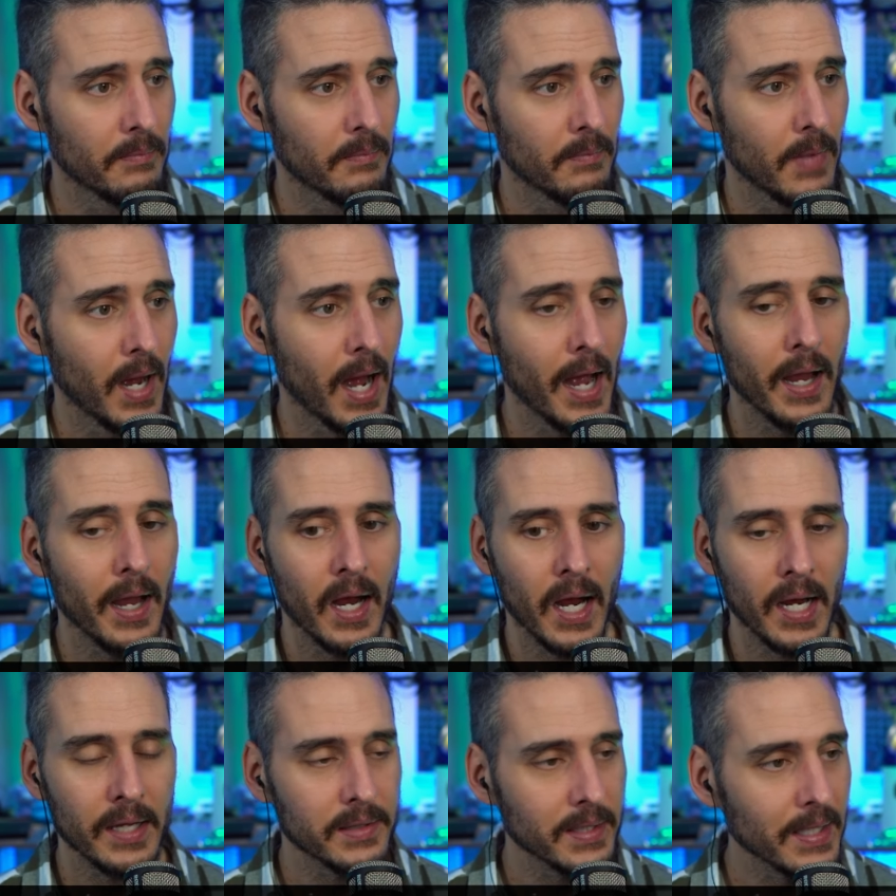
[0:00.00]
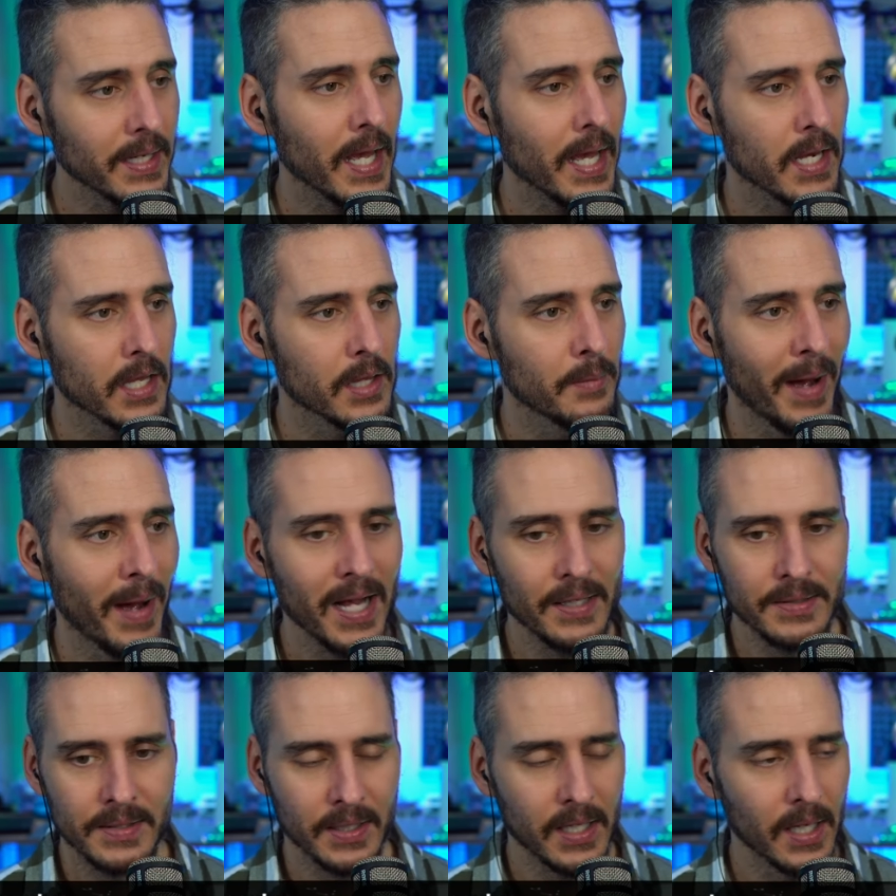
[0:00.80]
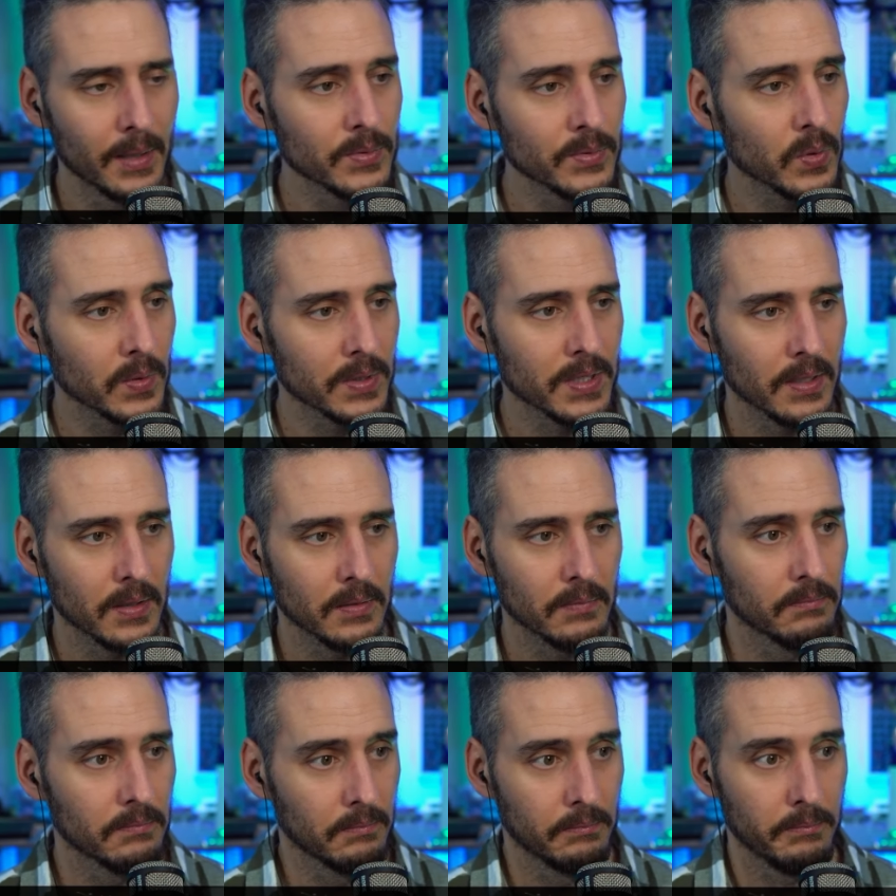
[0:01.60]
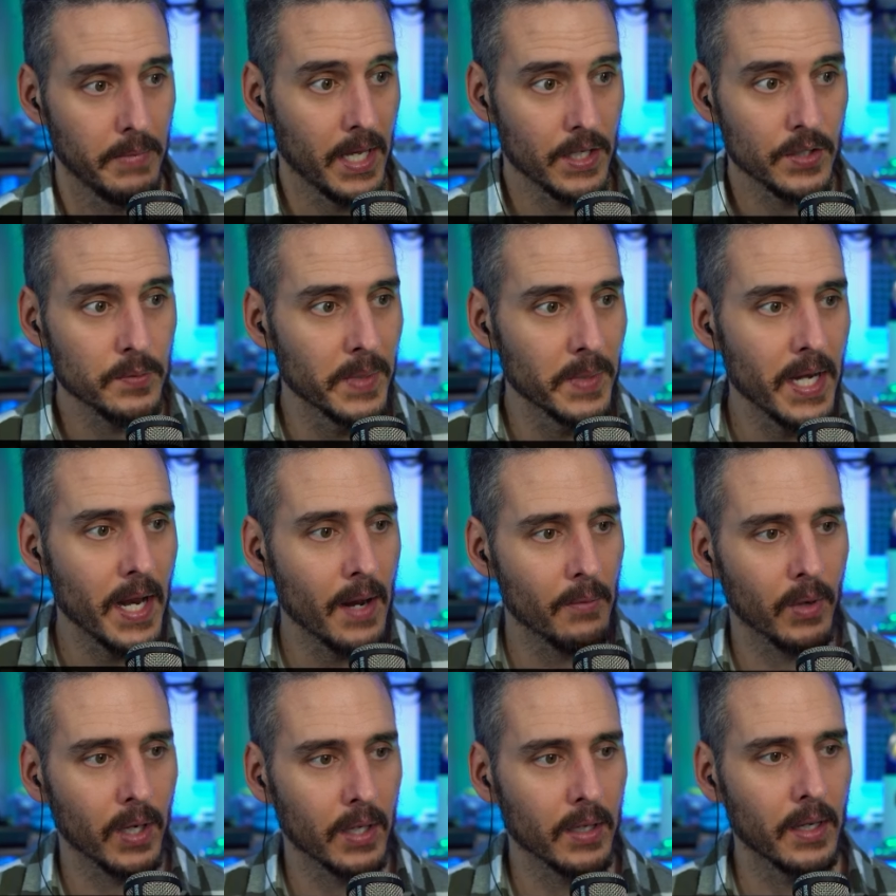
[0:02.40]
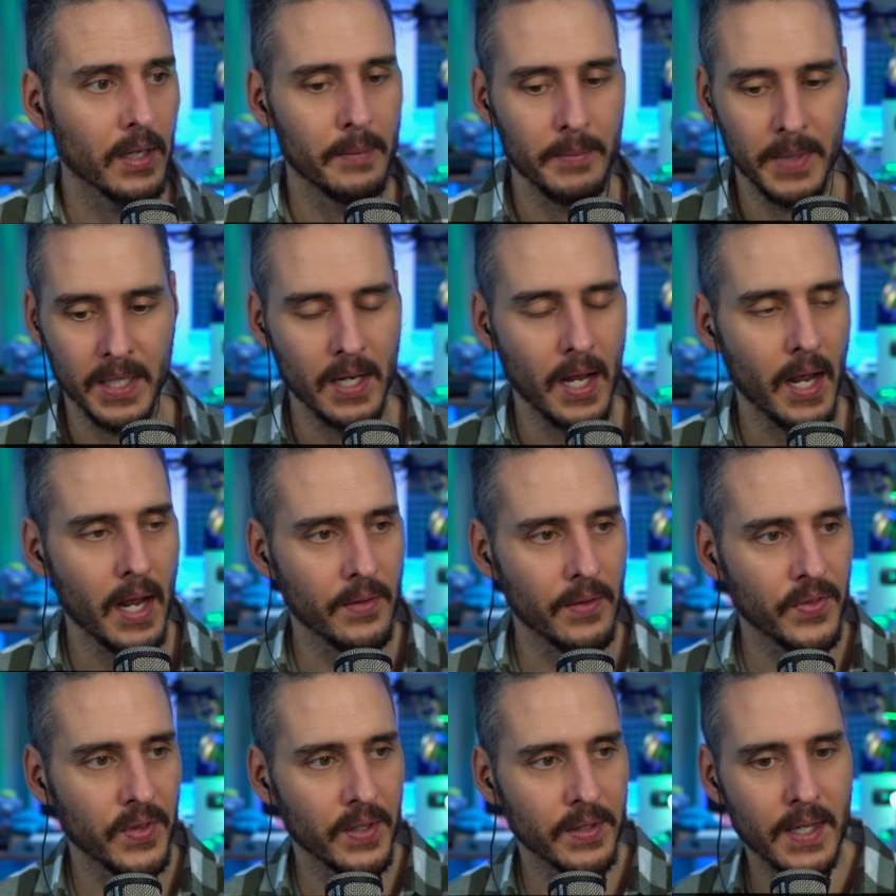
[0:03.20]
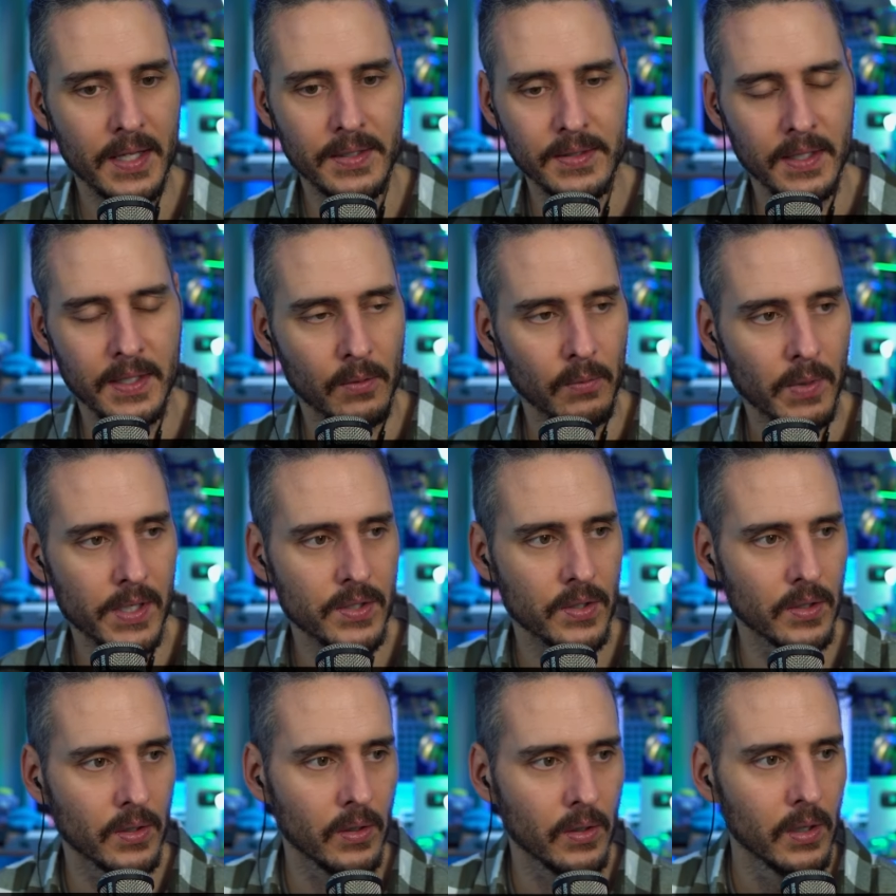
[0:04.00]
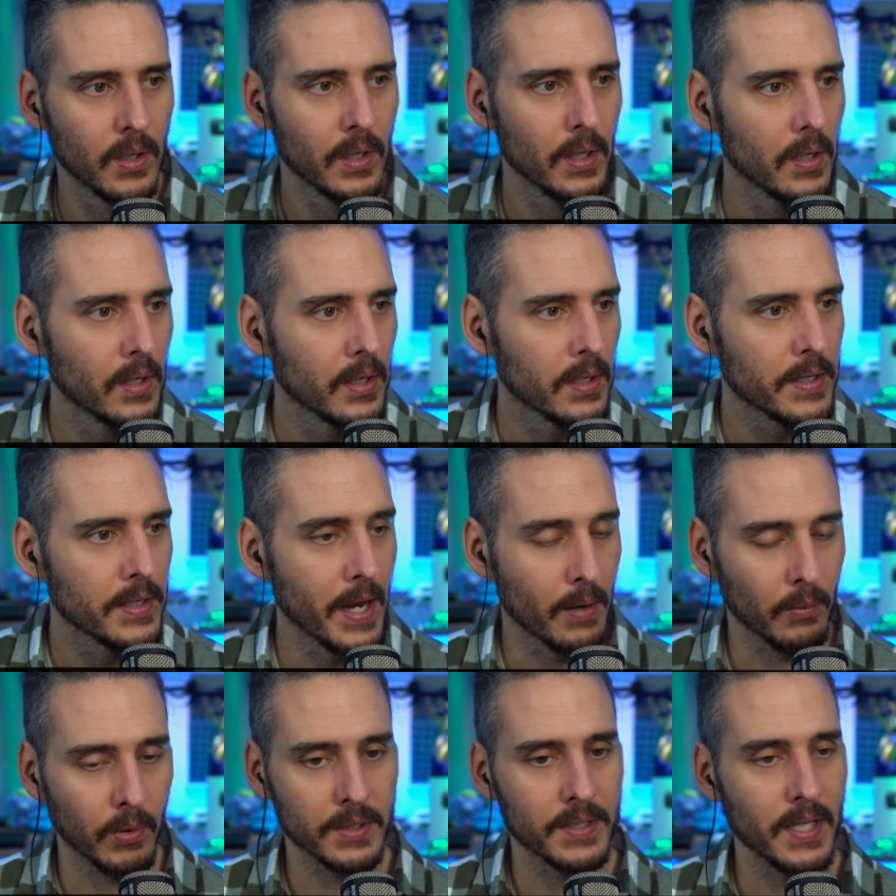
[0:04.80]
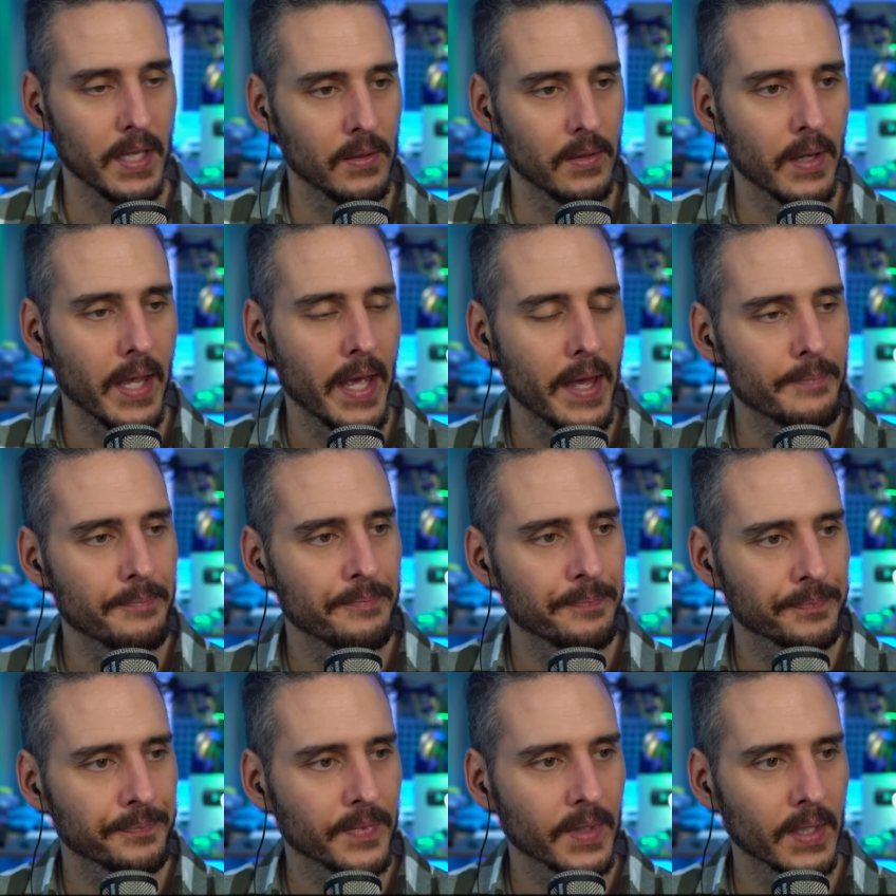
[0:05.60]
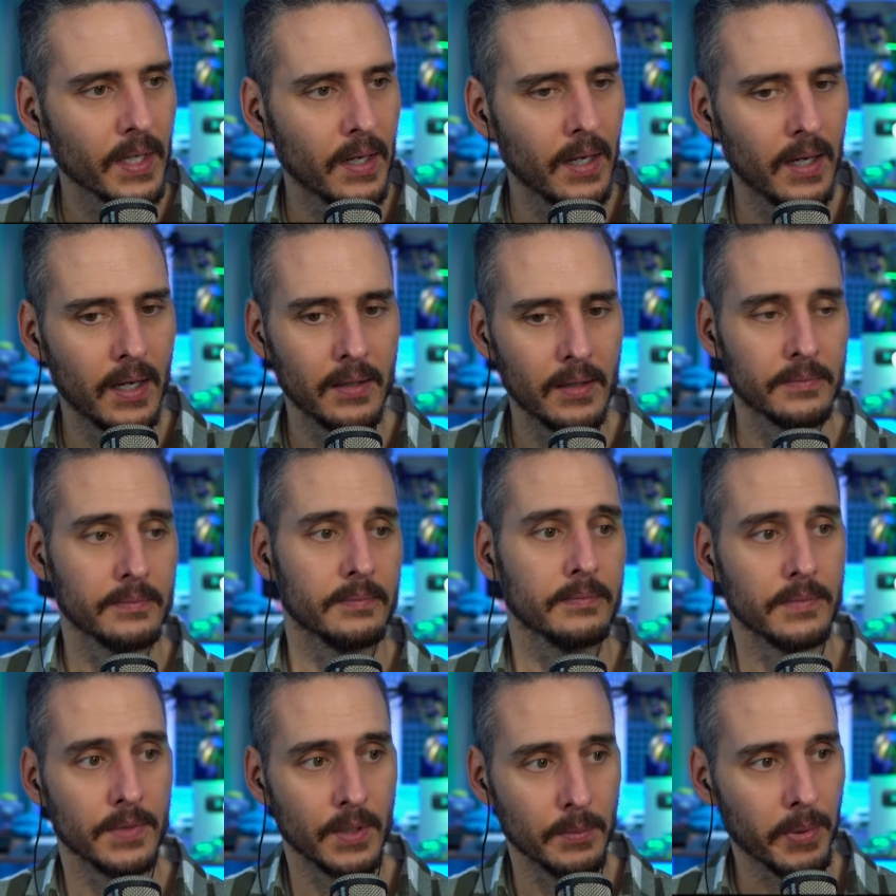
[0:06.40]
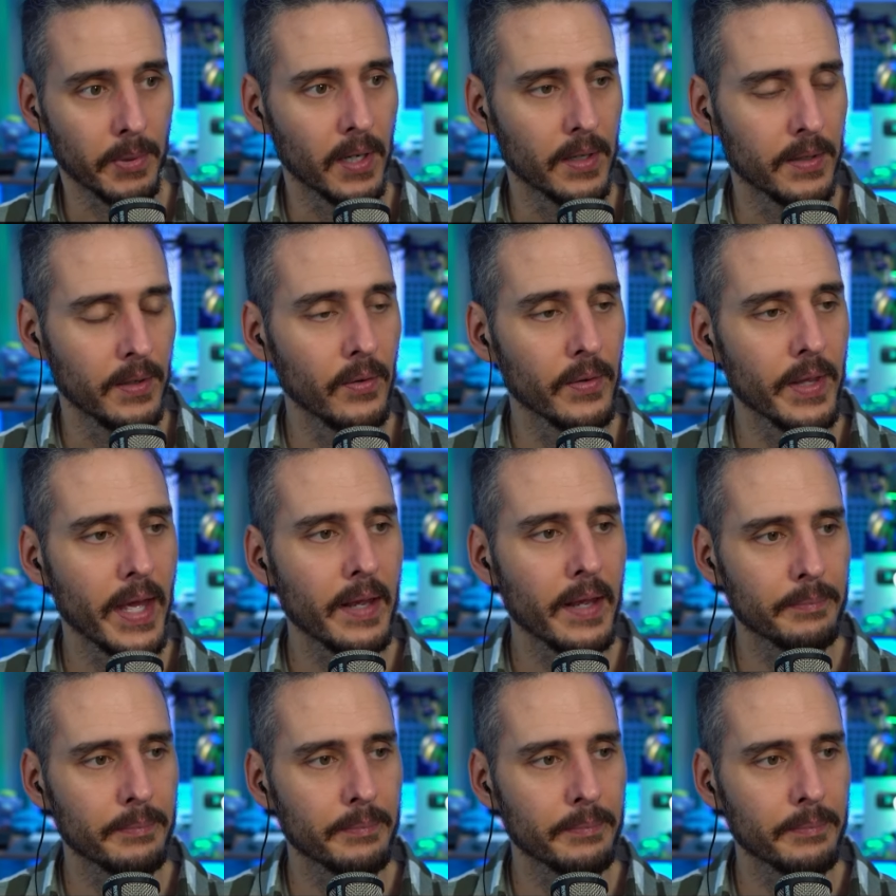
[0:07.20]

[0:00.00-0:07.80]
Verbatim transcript: I, I think out of the box it comes with the management network. I mean, I think that's the original network that you get. Uh, you probably know that.